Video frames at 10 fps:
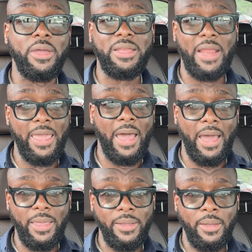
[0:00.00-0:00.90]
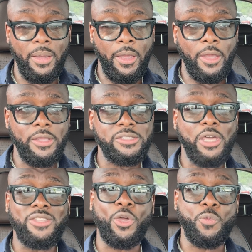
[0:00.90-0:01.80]
in AI,
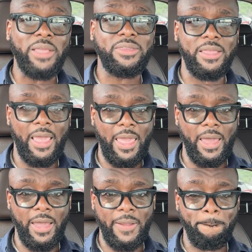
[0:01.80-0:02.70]
start directing AI.